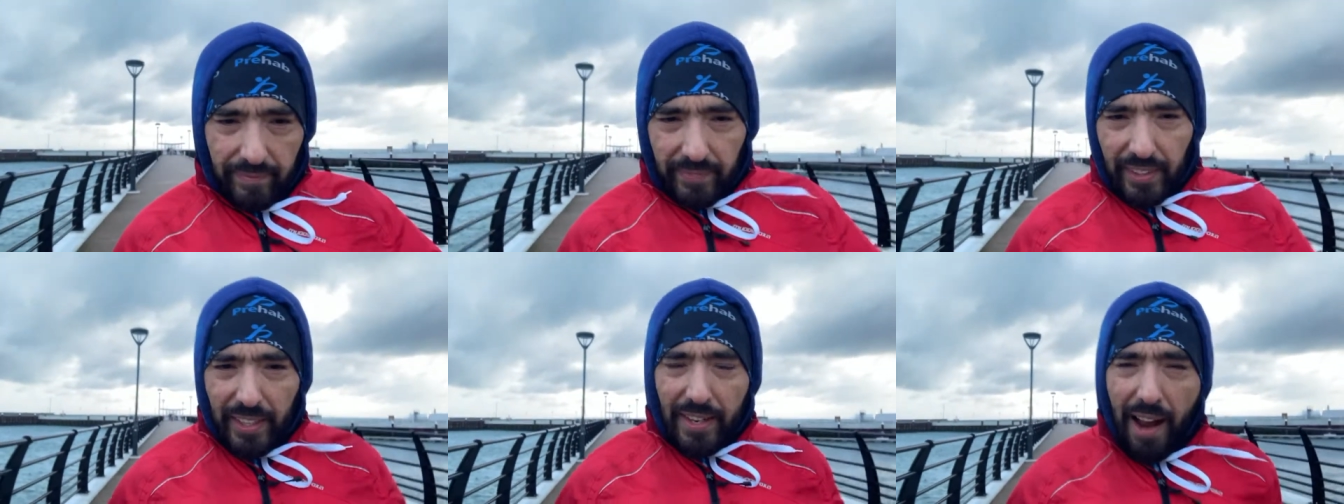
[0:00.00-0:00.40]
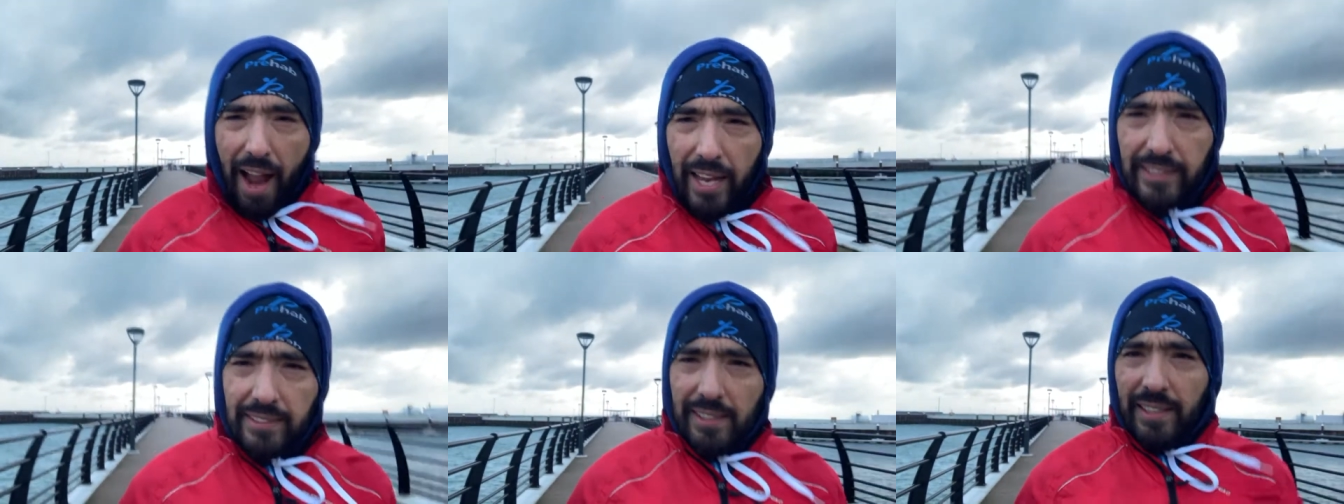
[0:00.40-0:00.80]

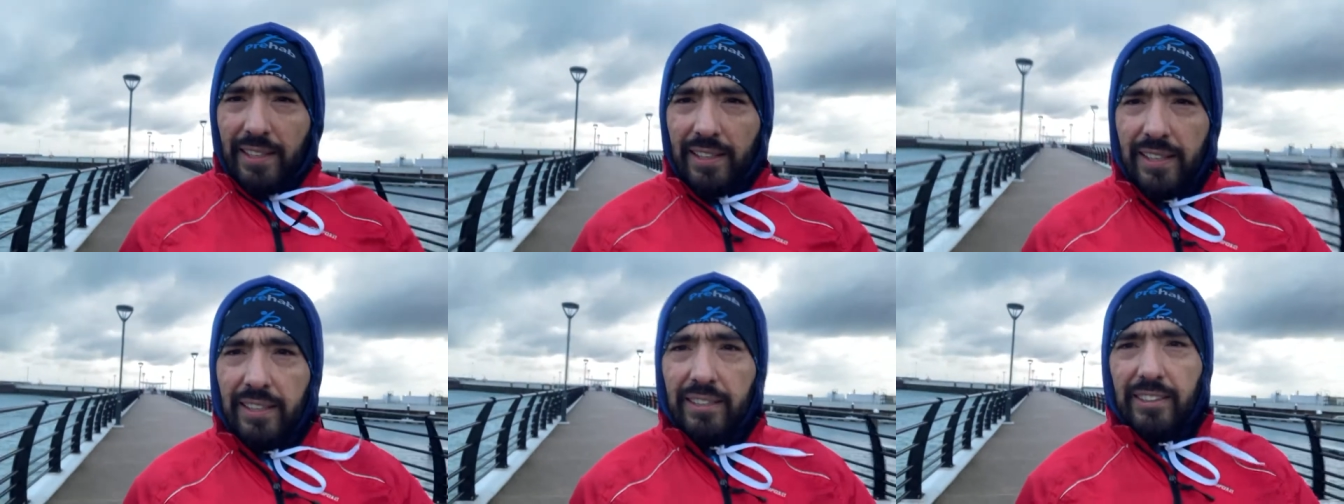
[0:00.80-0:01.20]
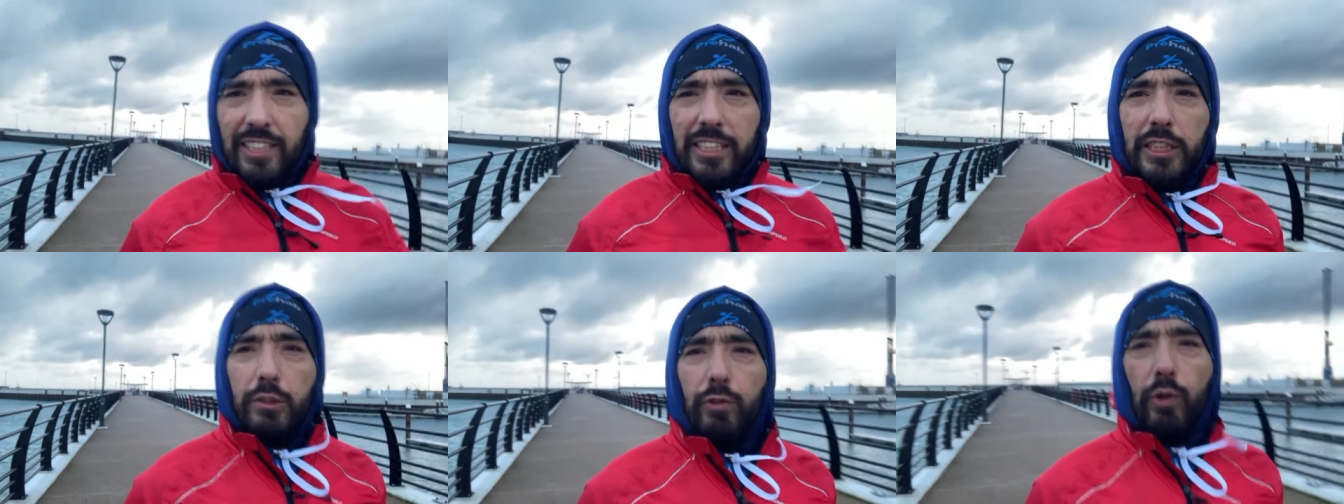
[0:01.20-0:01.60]
Guys, this
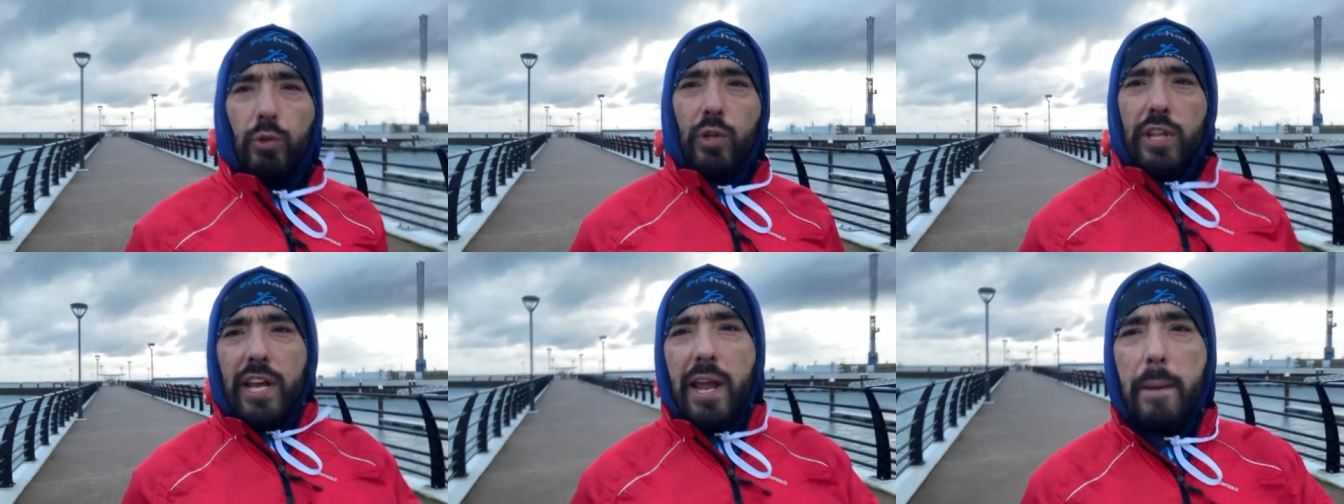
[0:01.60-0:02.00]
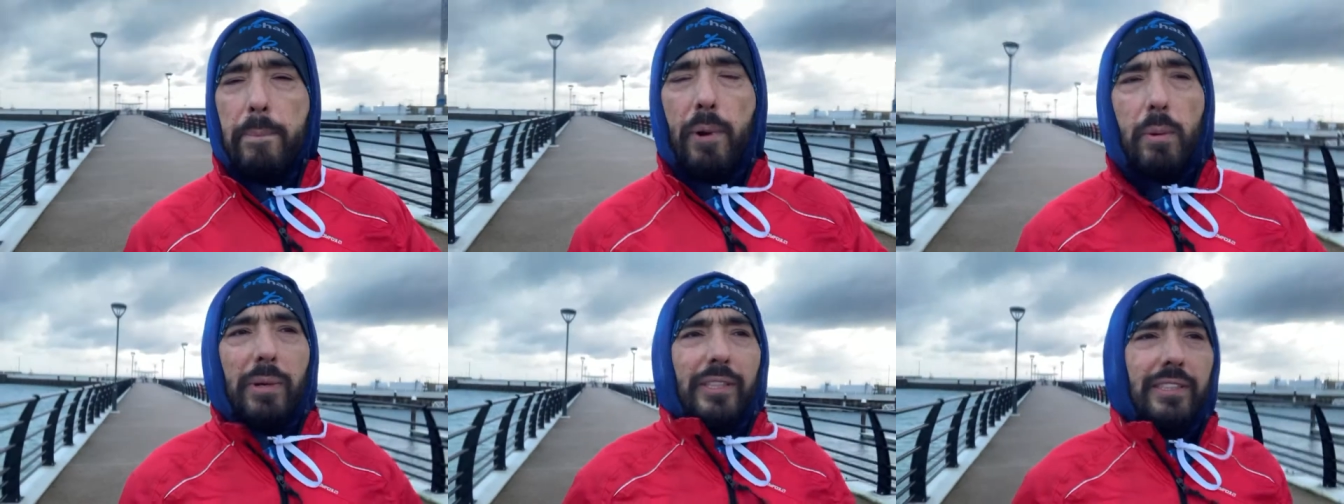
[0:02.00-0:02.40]
is for today, I
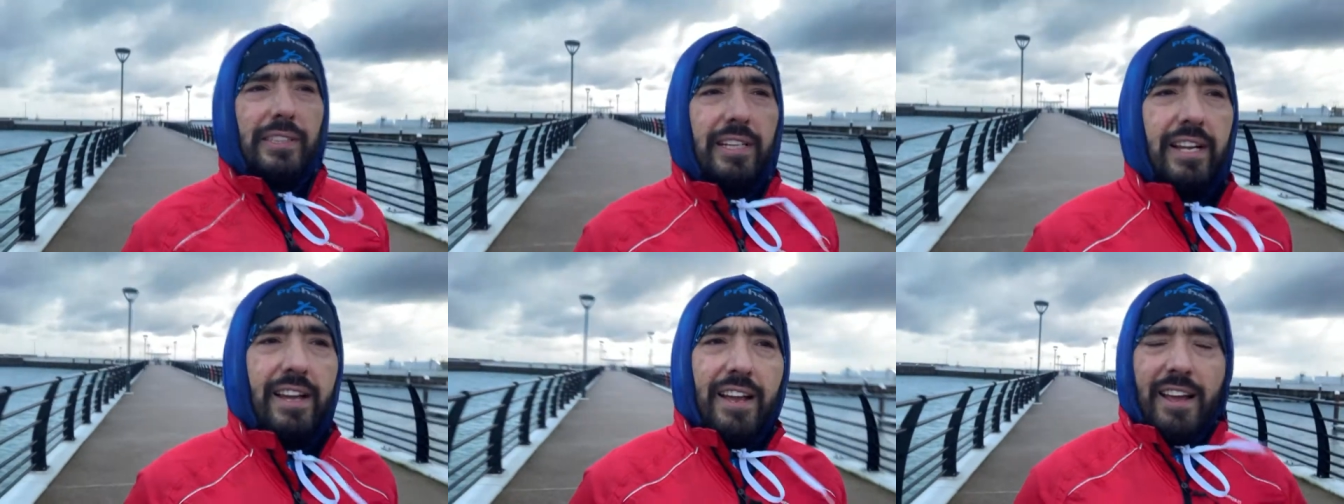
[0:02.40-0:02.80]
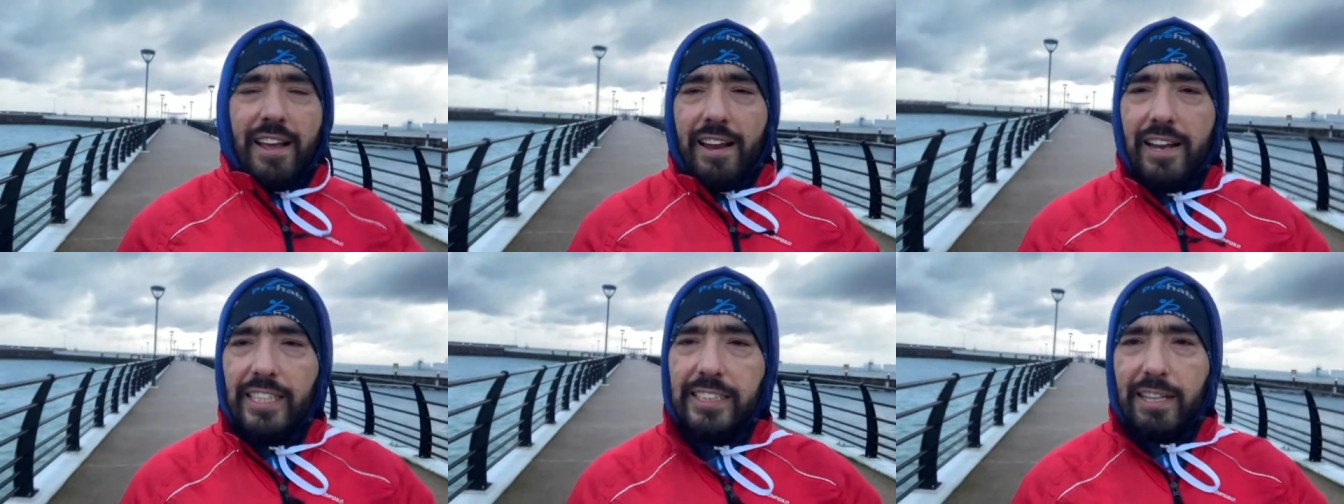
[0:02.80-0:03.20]
promise,
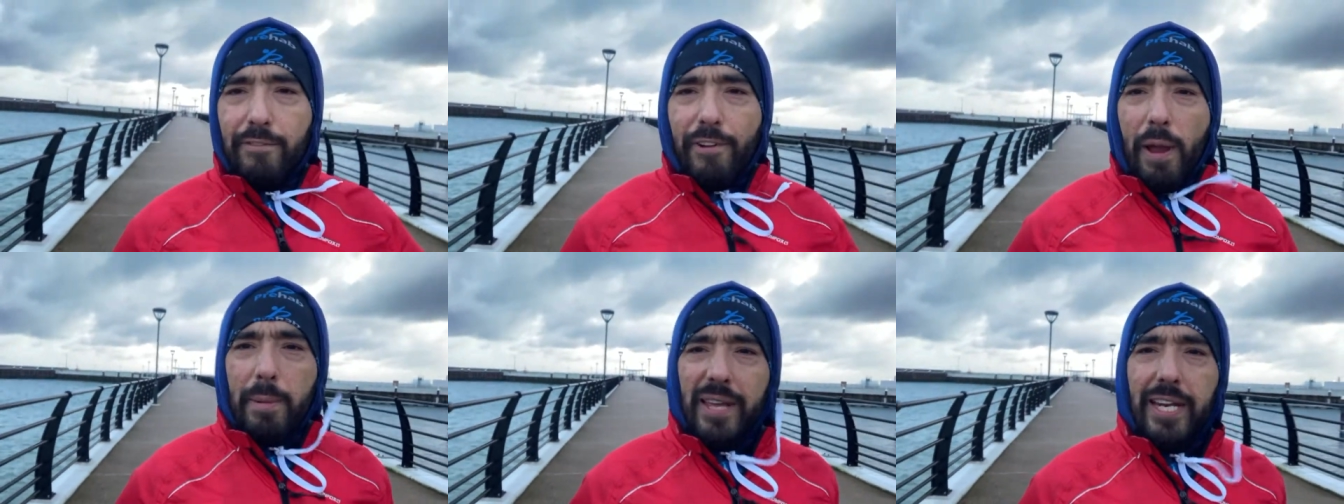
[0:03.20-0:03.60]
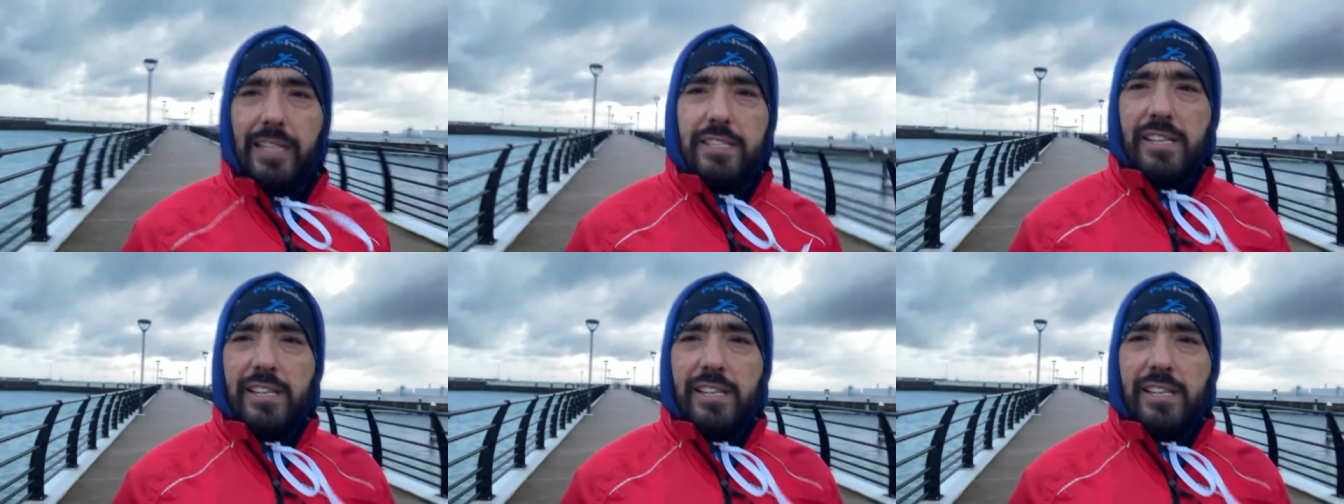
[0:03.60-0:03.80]
less than 5 minutes.